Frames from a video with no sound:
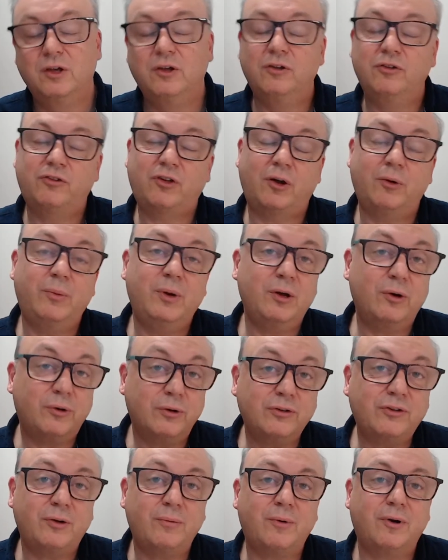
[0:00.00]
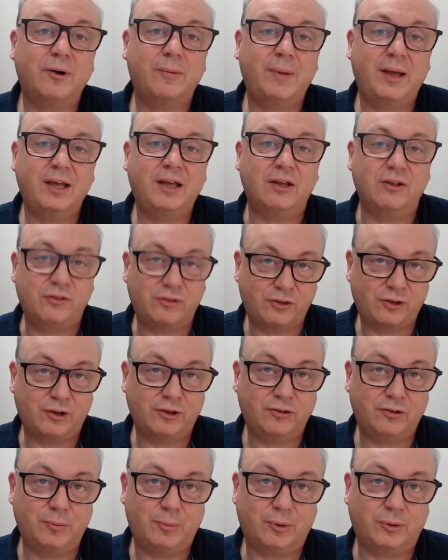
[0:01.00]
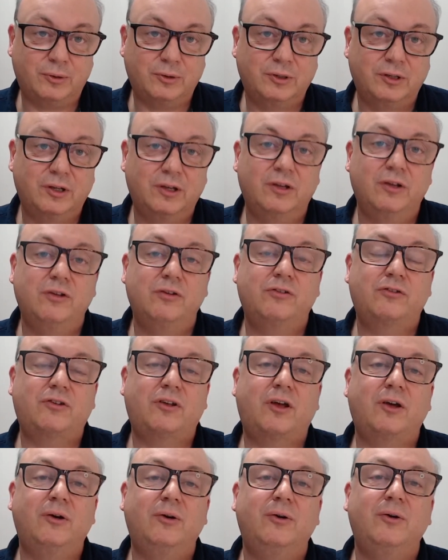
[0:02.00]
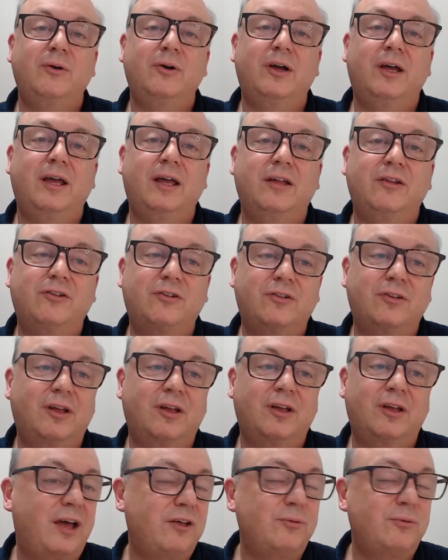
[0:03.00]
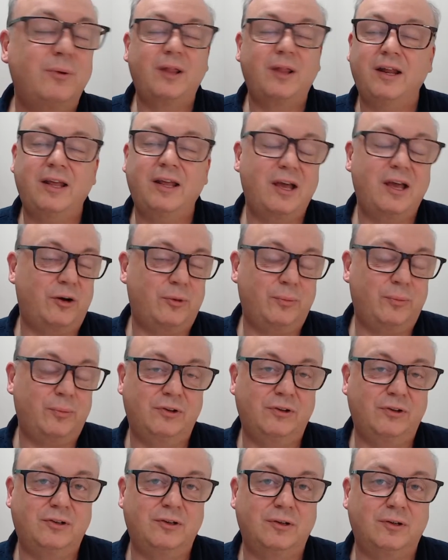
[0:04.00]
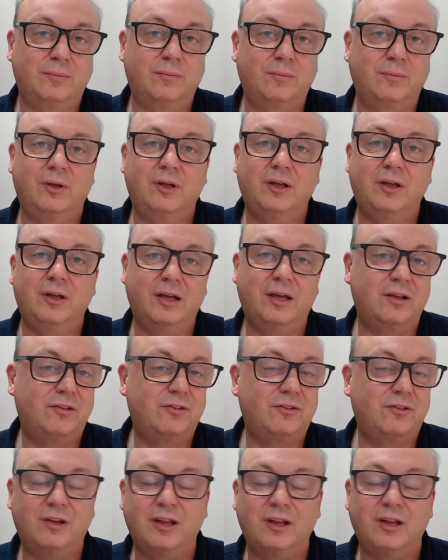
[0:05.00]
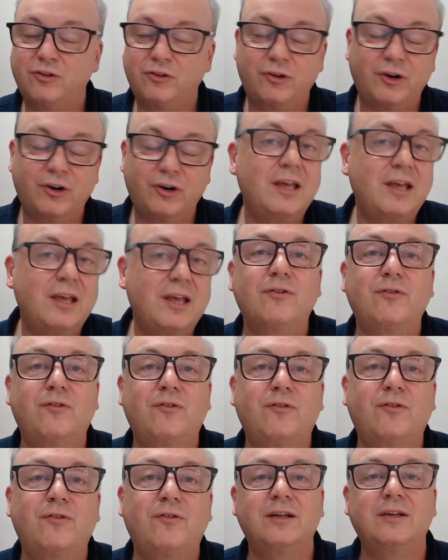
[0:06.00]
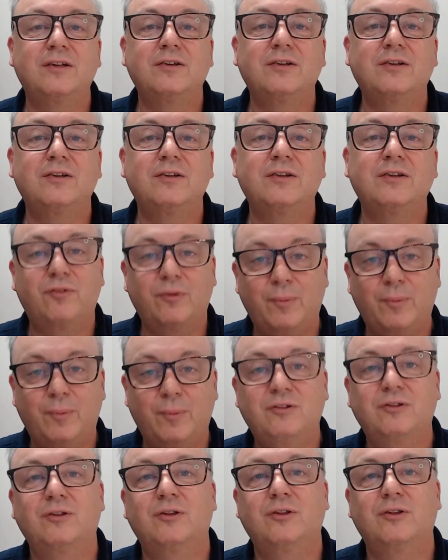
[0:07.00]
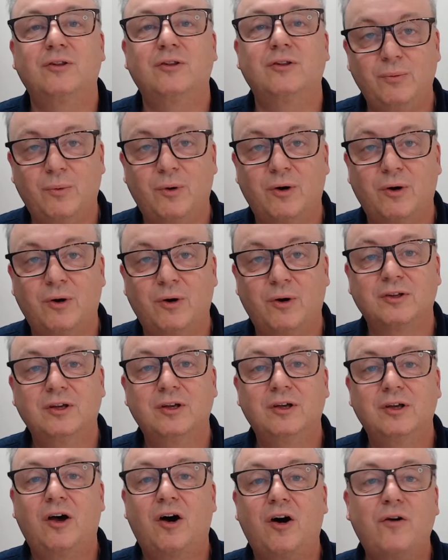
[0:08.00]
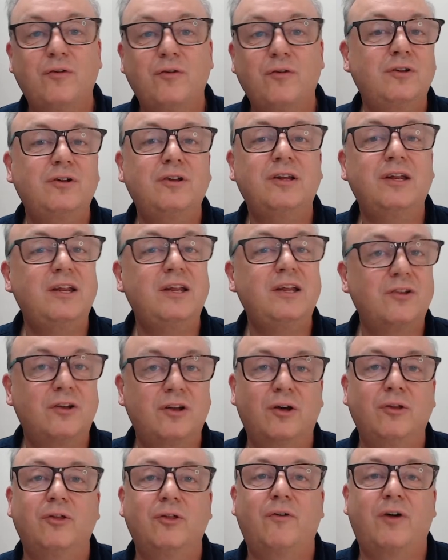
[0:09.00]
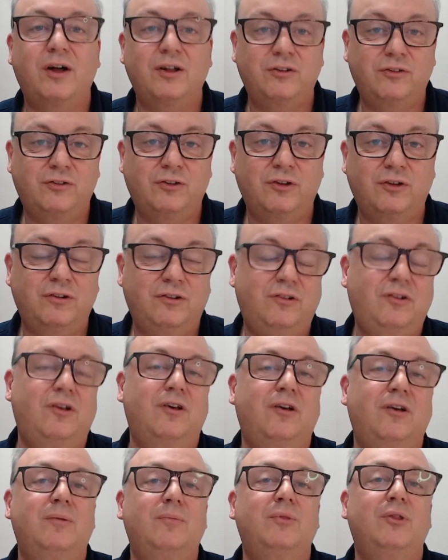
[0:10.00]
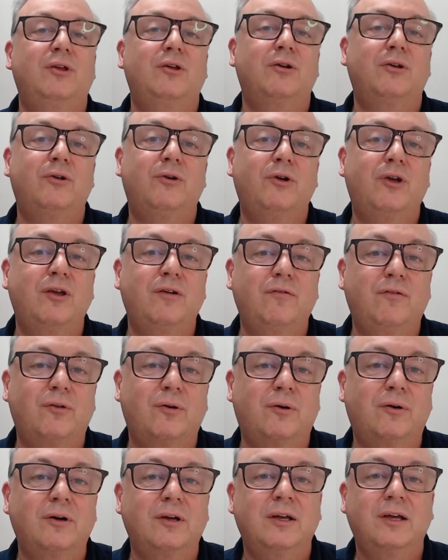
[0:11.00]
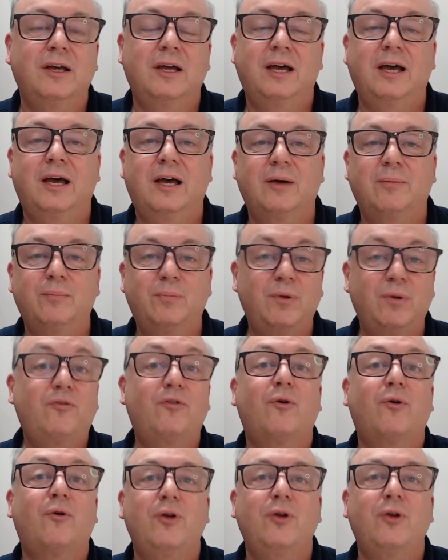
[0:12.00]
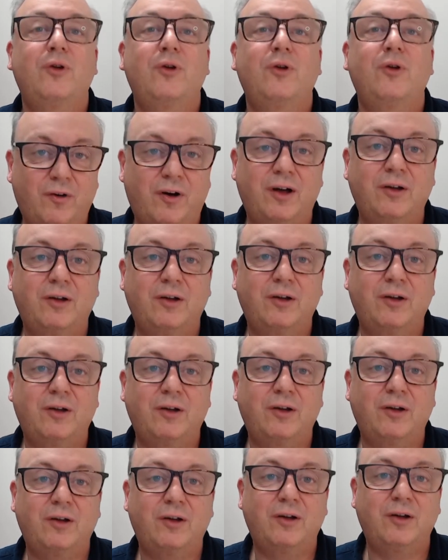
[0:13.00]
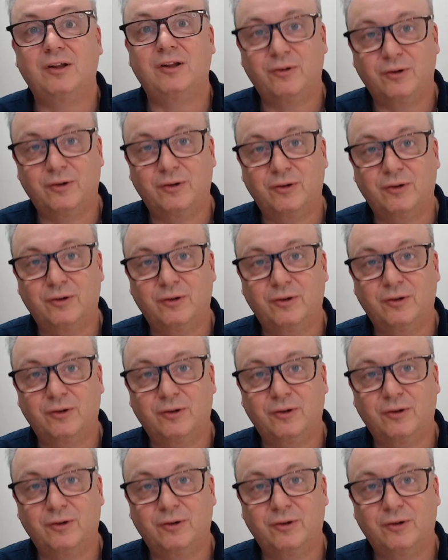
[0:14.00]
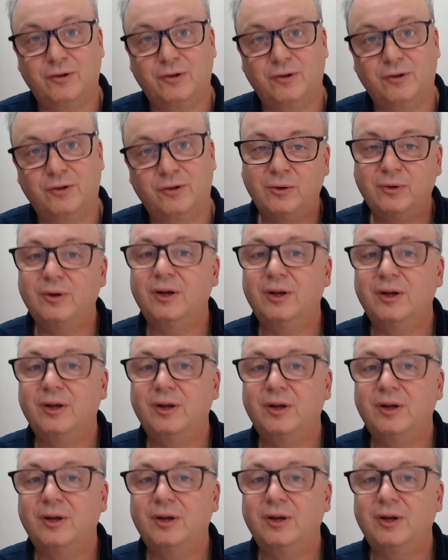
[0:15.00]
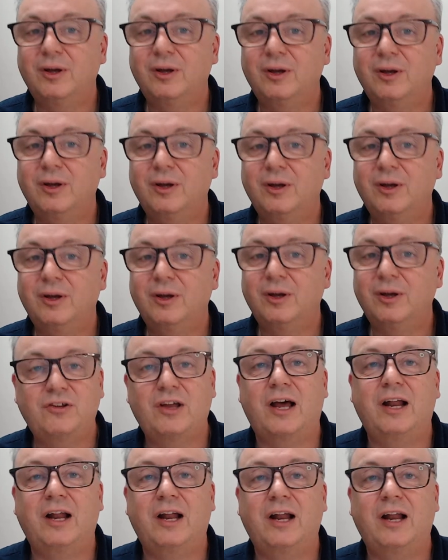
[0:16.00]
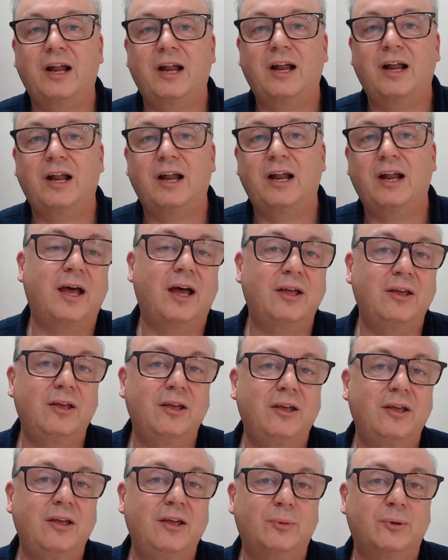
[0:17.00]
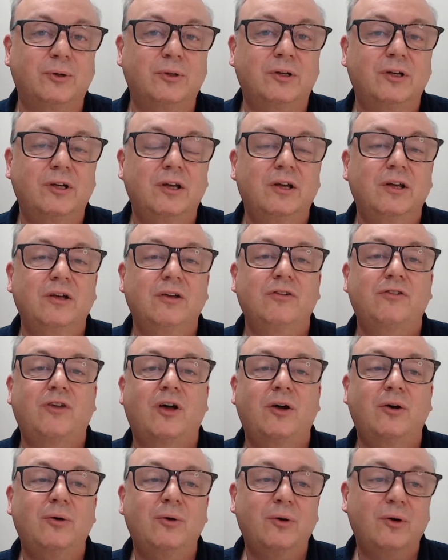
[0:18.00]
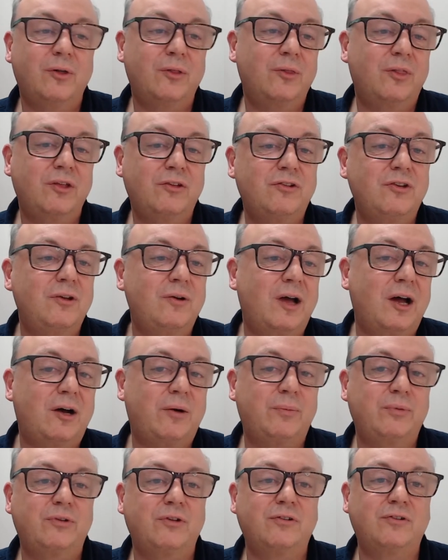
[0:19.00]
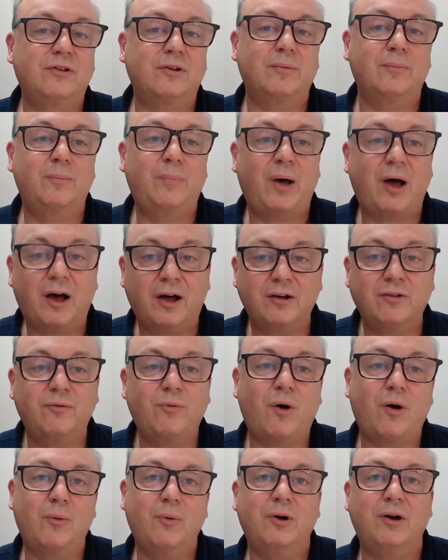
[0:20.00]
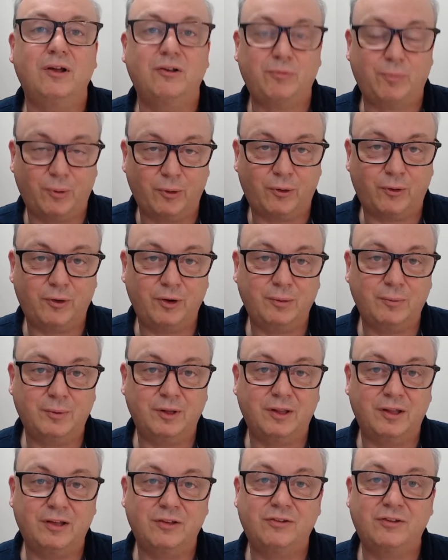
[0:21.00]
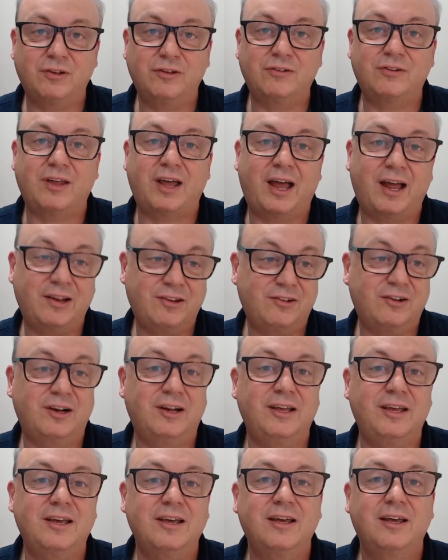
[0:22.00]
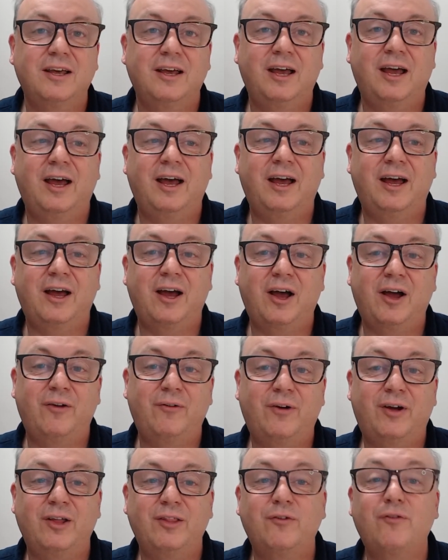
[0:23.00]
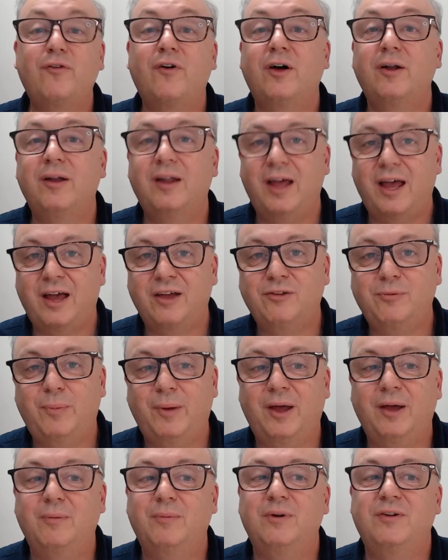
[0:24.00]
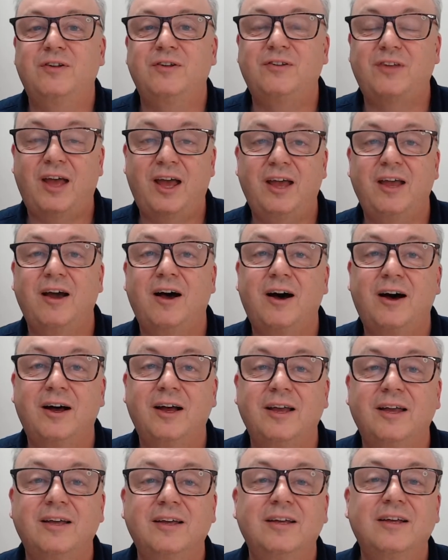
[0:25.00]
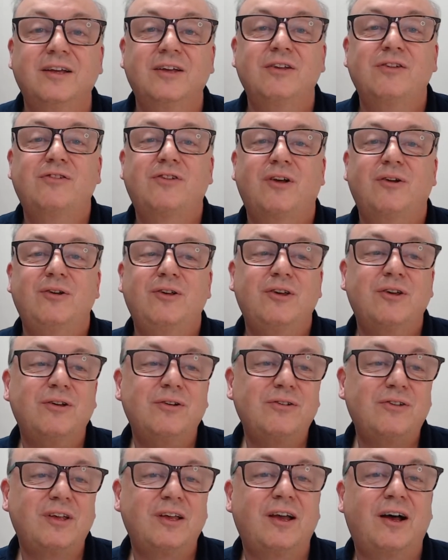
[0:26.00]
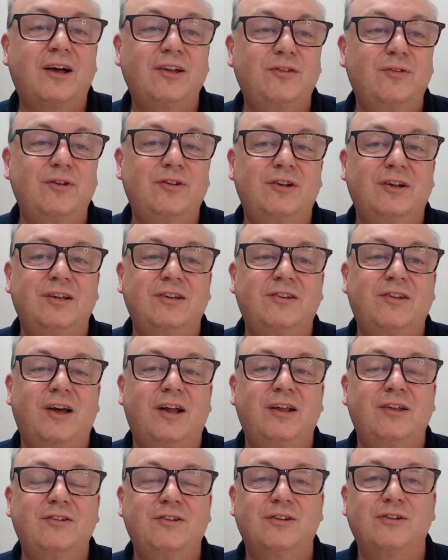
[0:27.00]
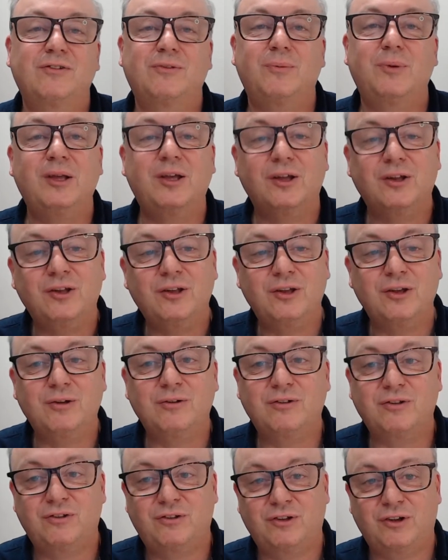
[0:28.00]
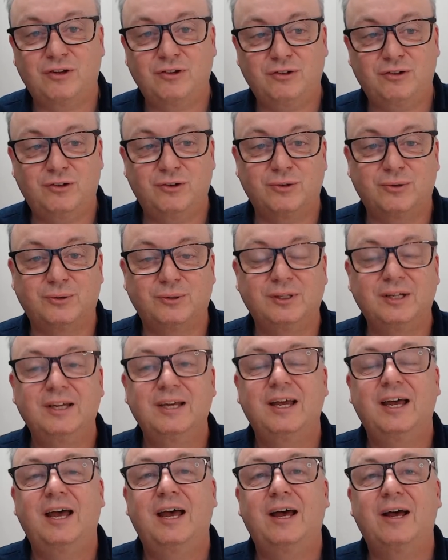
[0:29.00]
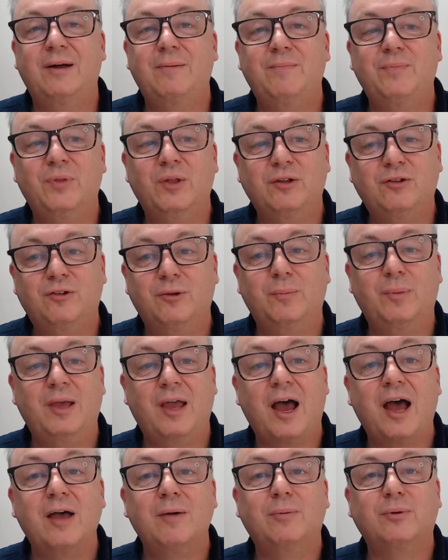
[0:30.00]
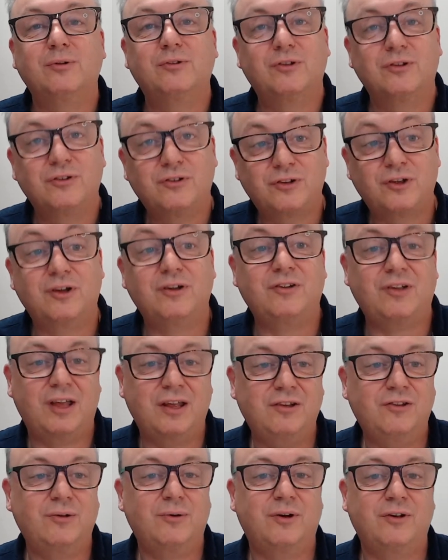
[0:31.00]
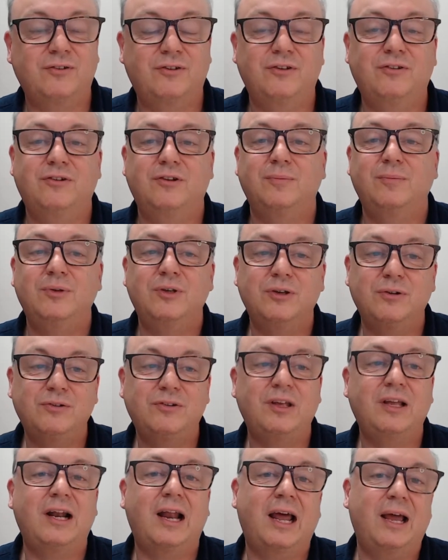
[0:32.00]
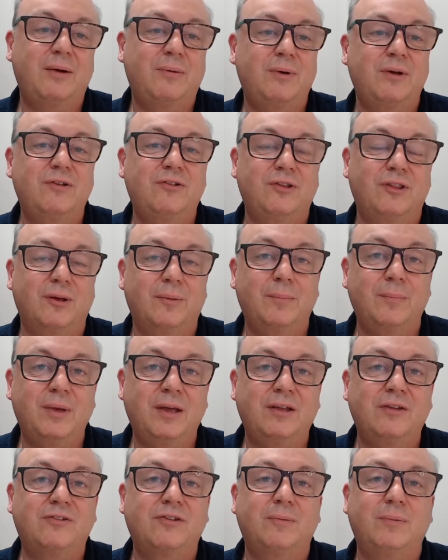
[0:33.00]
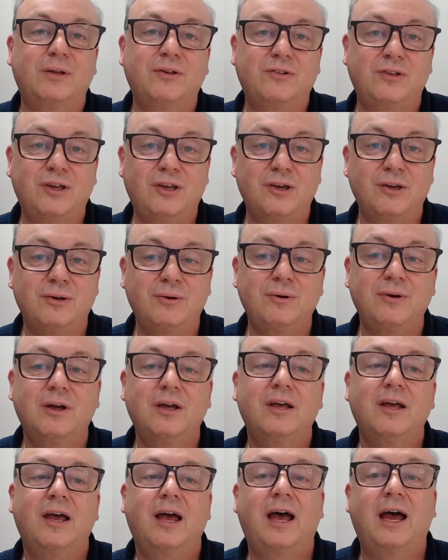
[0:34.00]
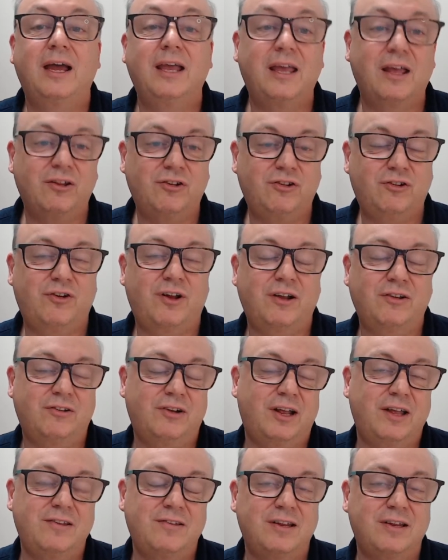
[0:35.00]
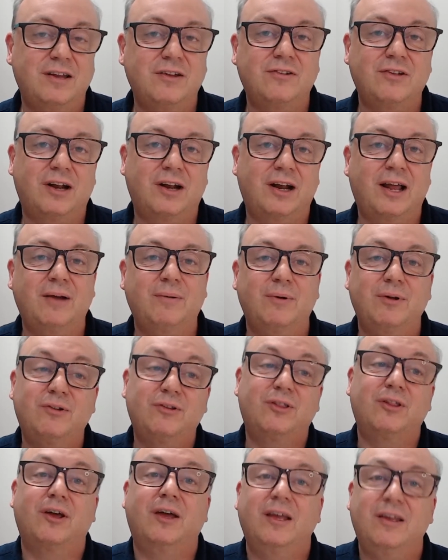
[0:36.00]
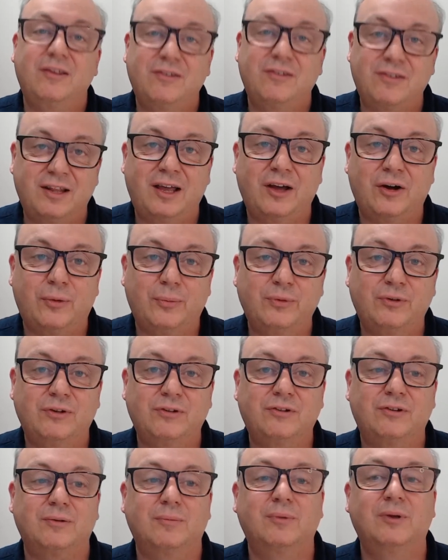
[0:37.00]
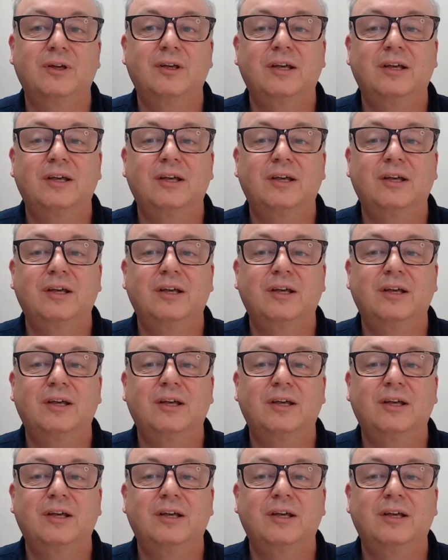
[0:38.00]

So we also want to make it searchable. So it's, as with help system, it's tricky to find the information that you want. Often you need to know the right search term that you're looking for before you can find what you're actually looking for. So it's a constant challenge to make that usable. So this new help system, part of what we're exploring with this is actually a rather fun aspect, which is AI. So using artificial intelligence, we can use a search tool to be able to search into our system using language that means something to you and gets translated into the language that is in the help system.